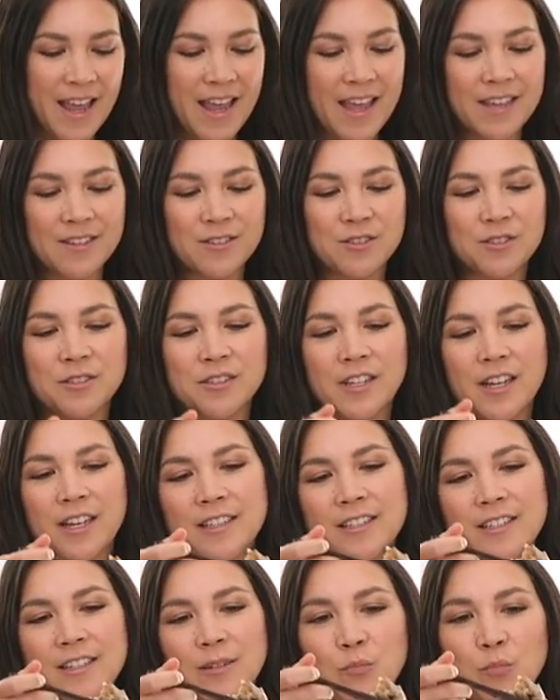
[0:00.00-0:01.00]

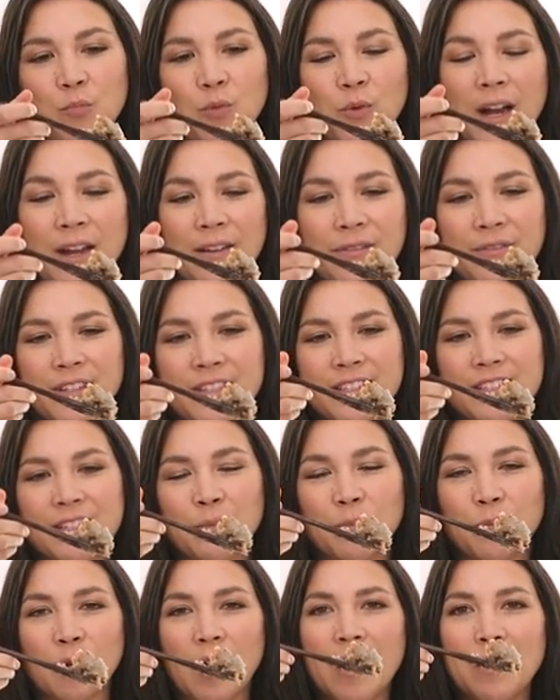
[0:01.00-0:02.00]
hazelnut breakfast
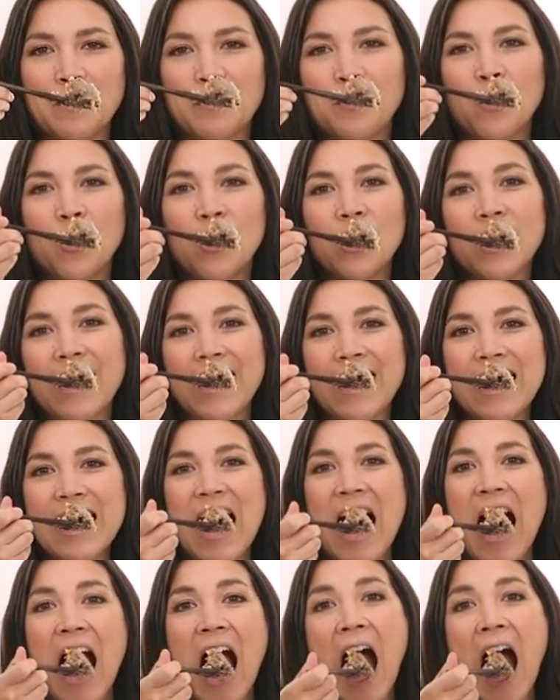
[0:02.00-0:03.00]
bread pudding